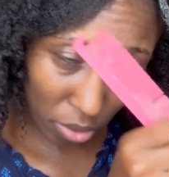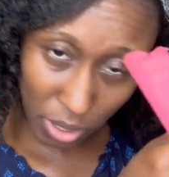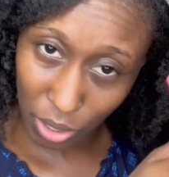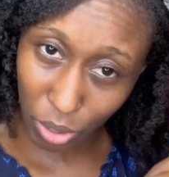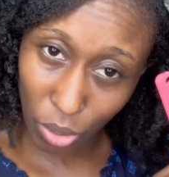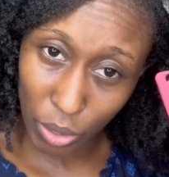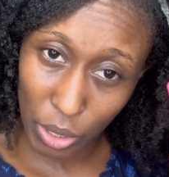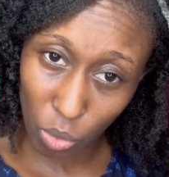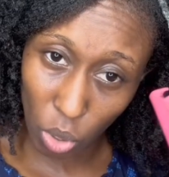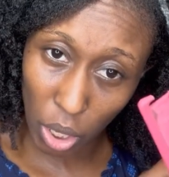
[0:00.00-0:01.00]
still going
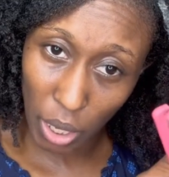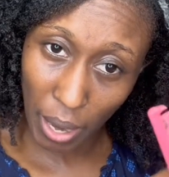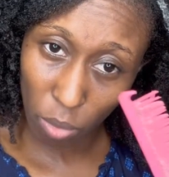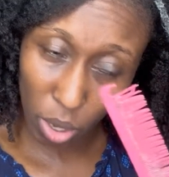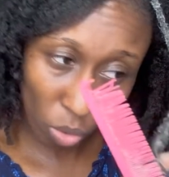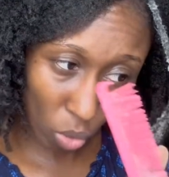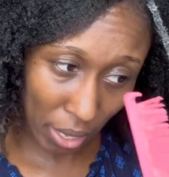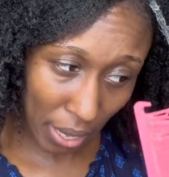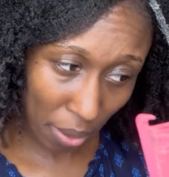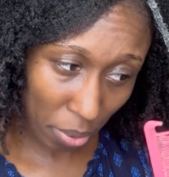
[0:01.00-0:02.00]
to work. I work 1
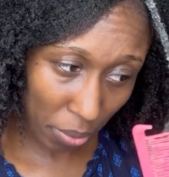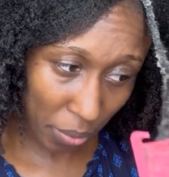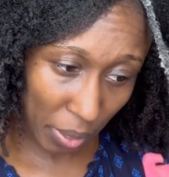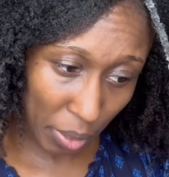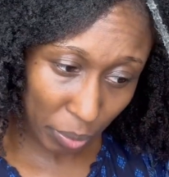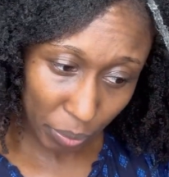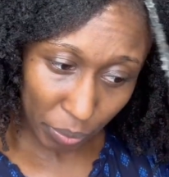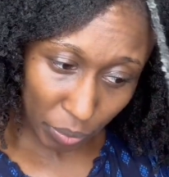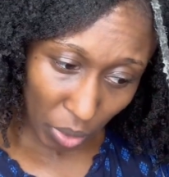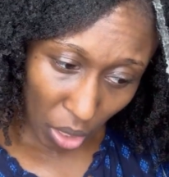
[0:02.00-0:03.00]
day per week.
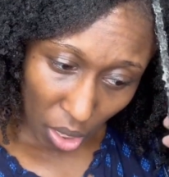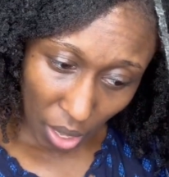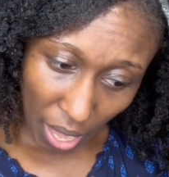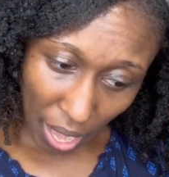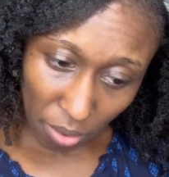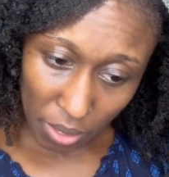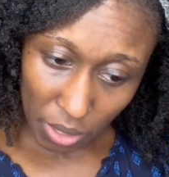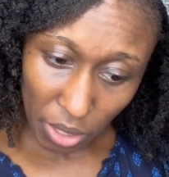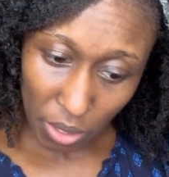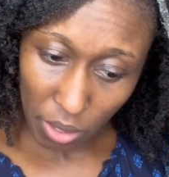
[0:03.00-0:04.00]
I was
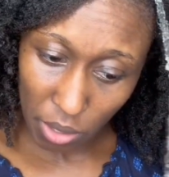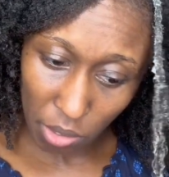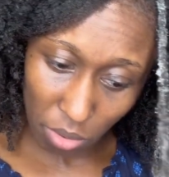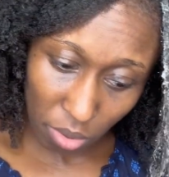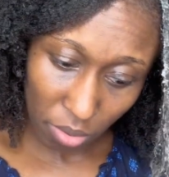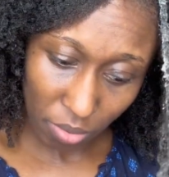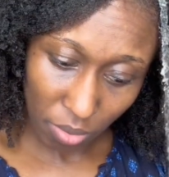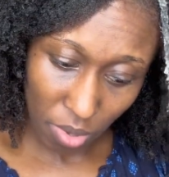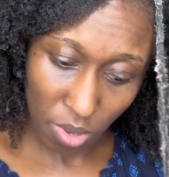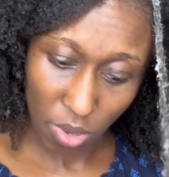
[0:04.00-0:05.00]
just
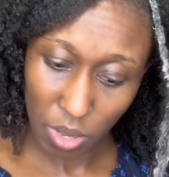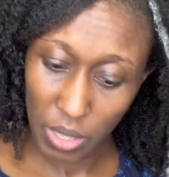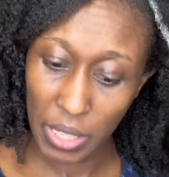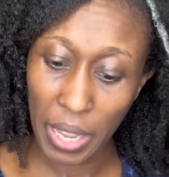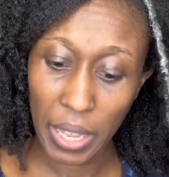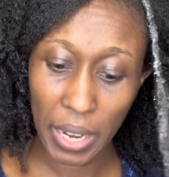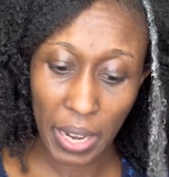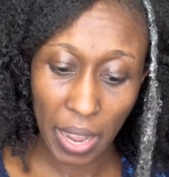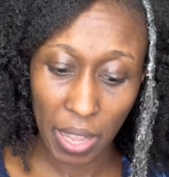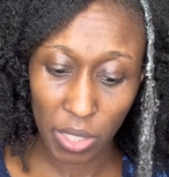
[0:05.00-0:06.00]
taking it
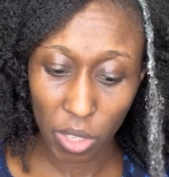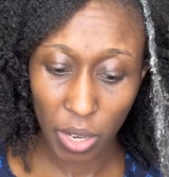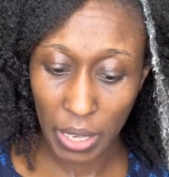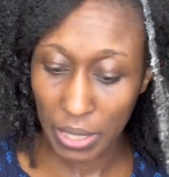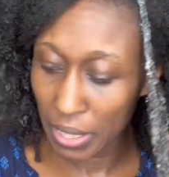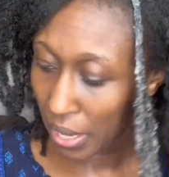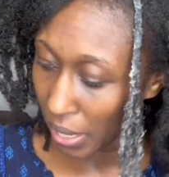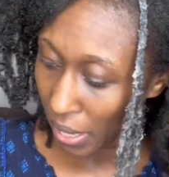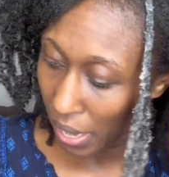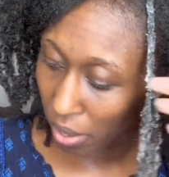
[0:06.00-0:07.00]
out. I started taking
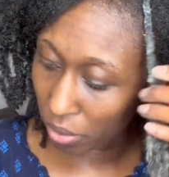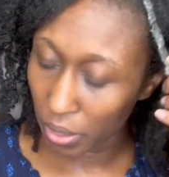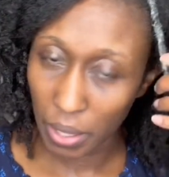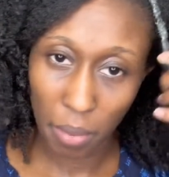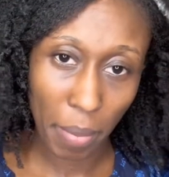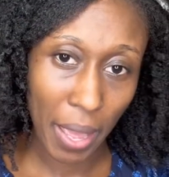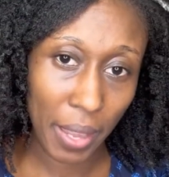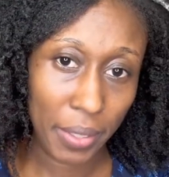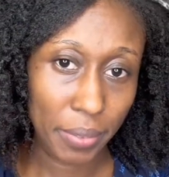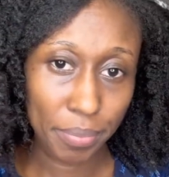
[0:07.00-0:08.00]
it out in the back.
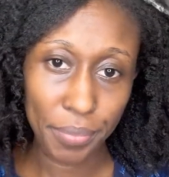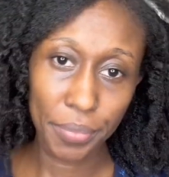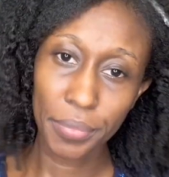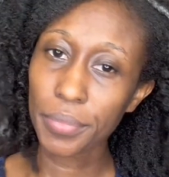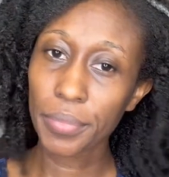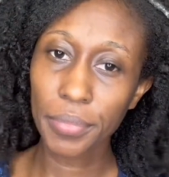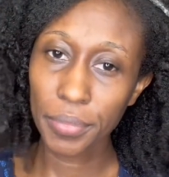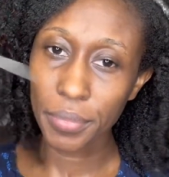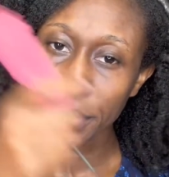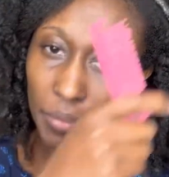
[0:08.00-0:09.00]

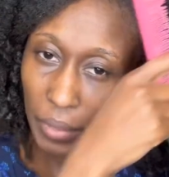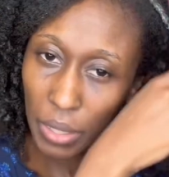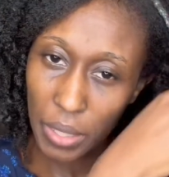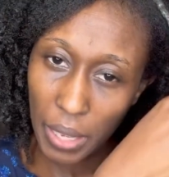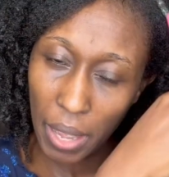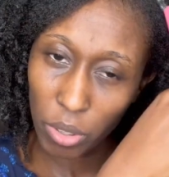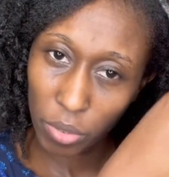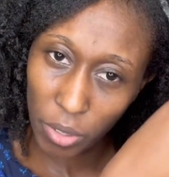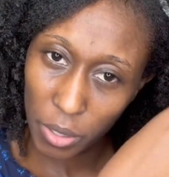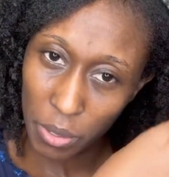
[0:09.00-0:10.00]
Took out the
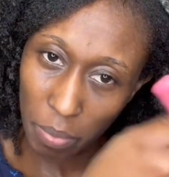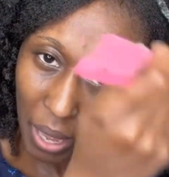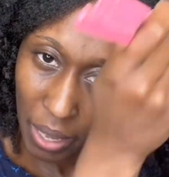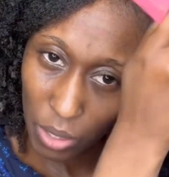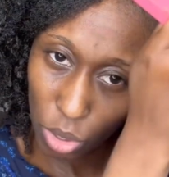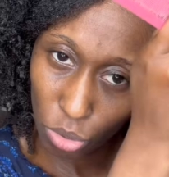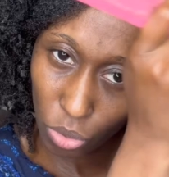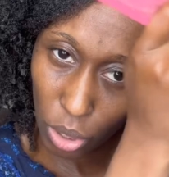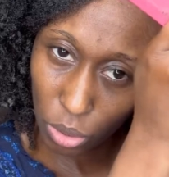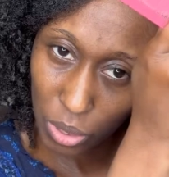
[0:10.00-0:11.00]
first back 2
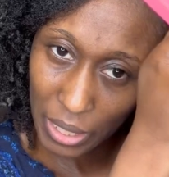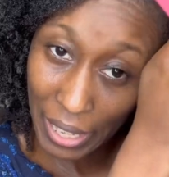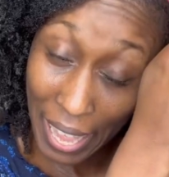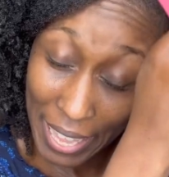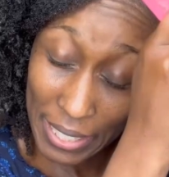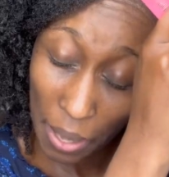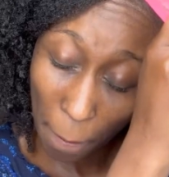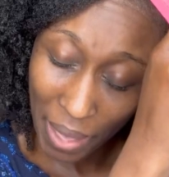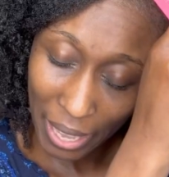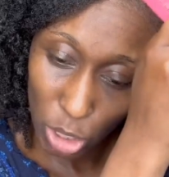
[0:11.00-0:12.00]
rows, the last
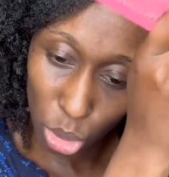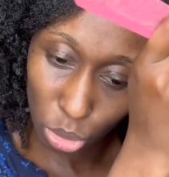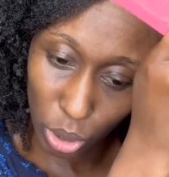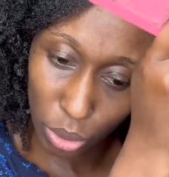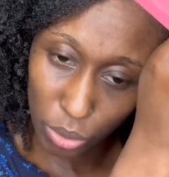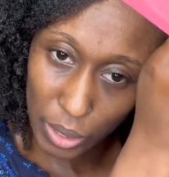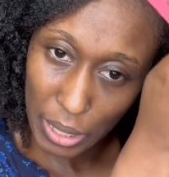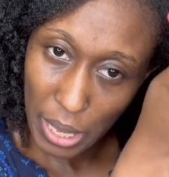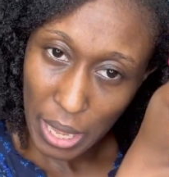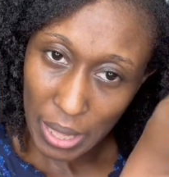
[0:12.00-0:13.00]
back 2 rows.
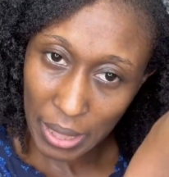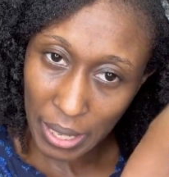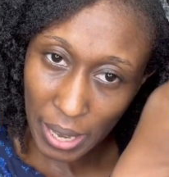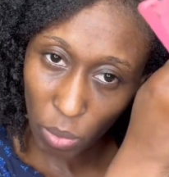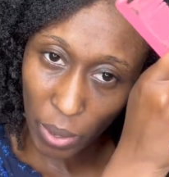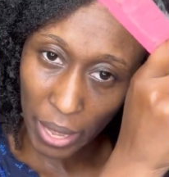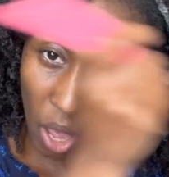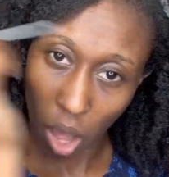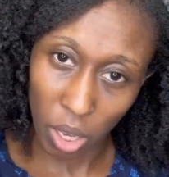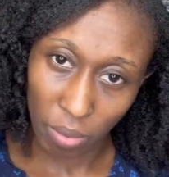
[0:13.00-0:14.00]
Then I went
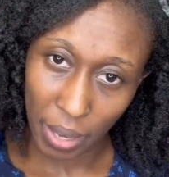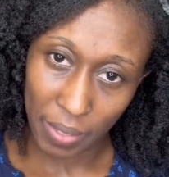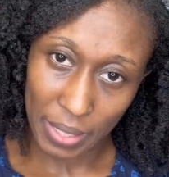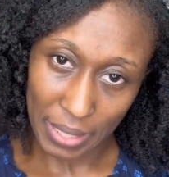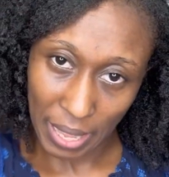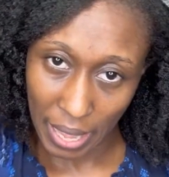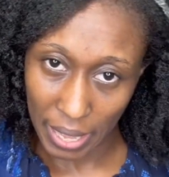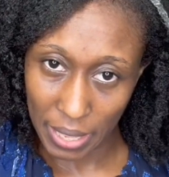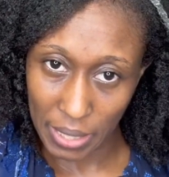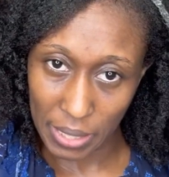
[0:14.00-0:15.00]
all around the
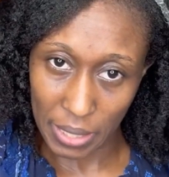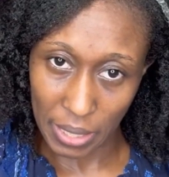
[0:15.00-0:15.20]
sides.